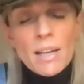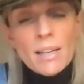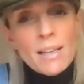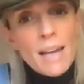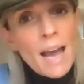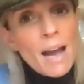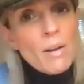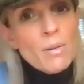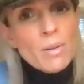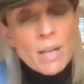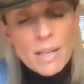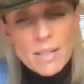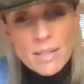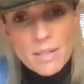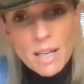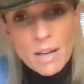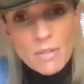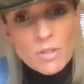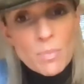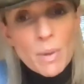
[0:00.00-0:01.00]
allowed
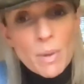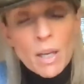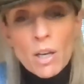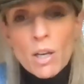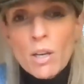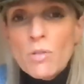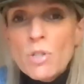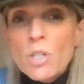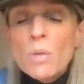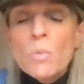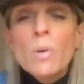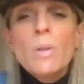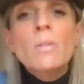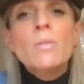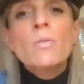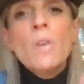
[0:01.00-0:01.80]
herself to be who she was,